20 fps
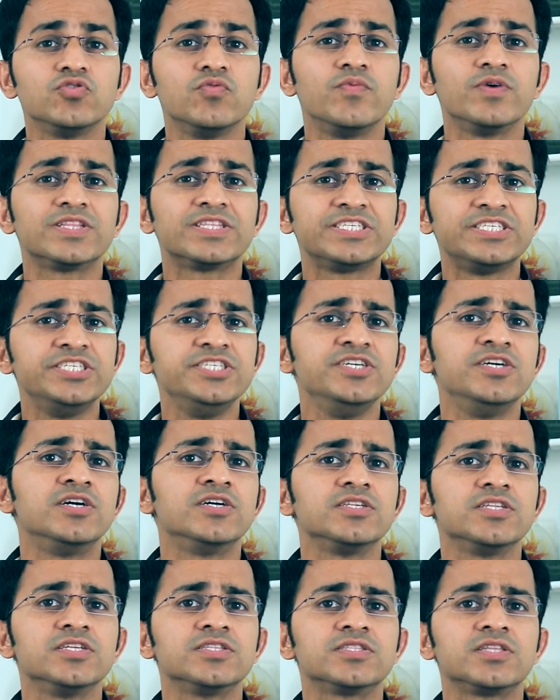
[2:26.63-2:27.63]
over
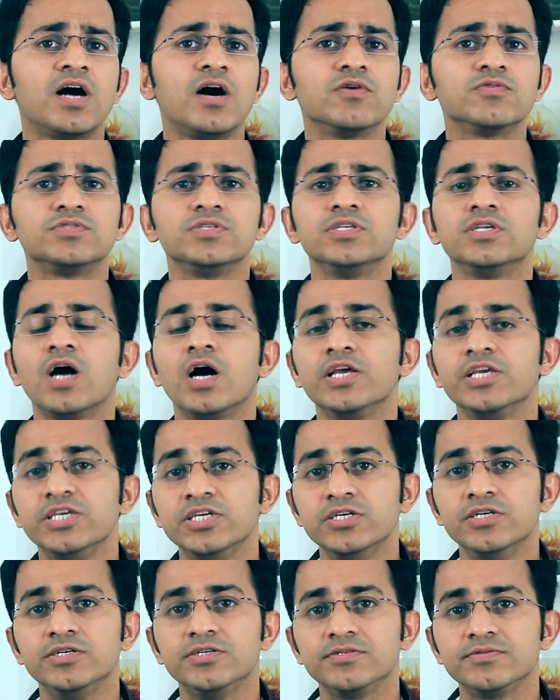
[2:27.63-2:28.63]
$300,000 a
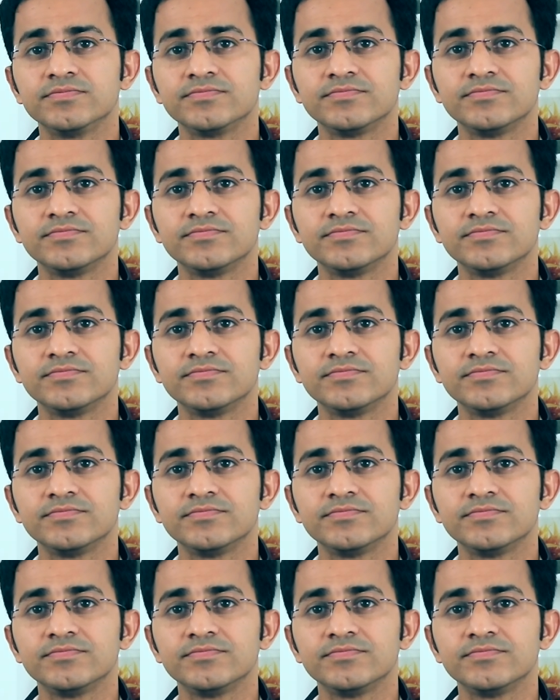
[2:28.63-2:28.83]
year.